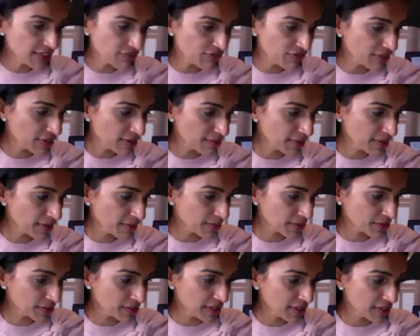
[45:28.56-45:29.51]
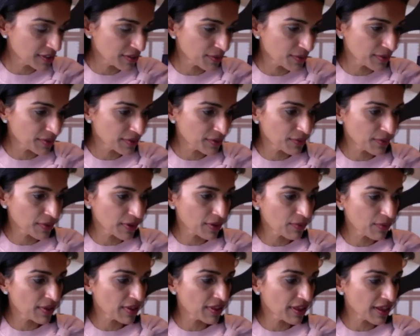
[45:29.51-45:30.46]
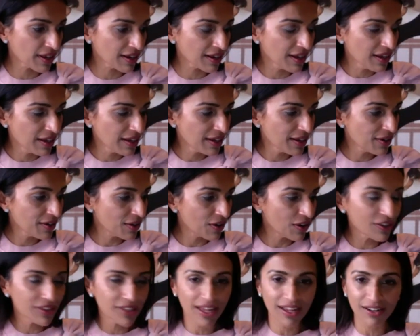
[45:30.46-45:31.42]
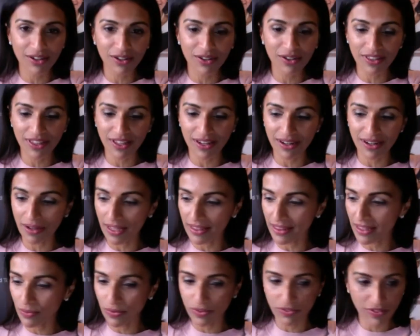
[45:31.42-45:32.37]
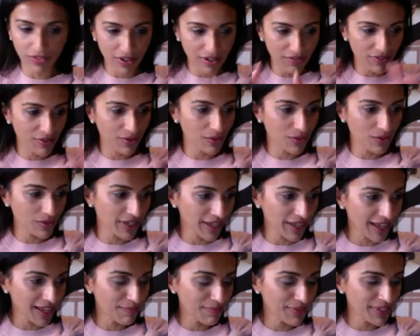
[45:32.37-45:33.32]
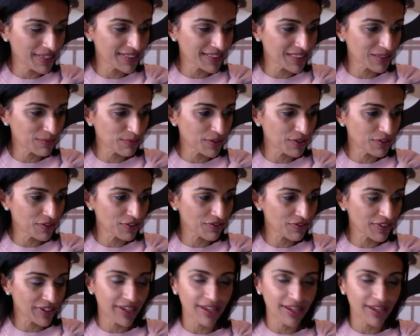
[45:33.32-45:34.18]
a phenomenal machine to work with. And, you know, on that note, then I think we've covered all the handpieces beautifully.